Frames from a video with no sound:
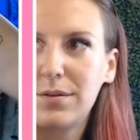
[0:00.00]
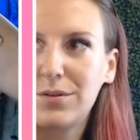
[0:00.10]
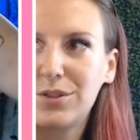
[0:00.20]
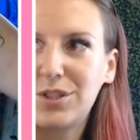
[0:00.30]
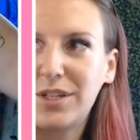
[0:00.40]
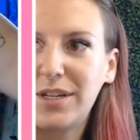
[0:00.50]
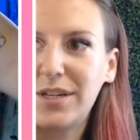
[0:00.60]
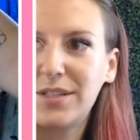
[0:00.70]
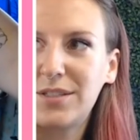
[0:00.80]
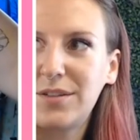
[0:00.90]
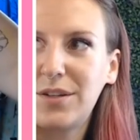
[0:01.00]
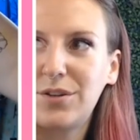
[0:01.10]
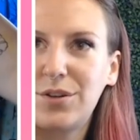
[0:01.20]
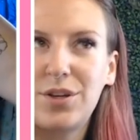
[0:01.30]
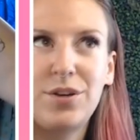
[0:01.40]
She is a
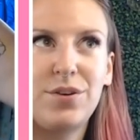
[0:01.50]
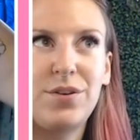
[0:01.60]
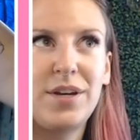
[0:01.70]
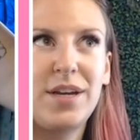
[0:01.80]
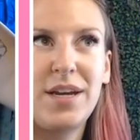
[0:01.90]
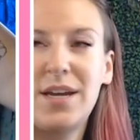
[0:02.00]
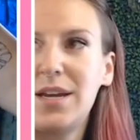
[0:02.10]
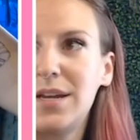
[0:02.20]
little cutie.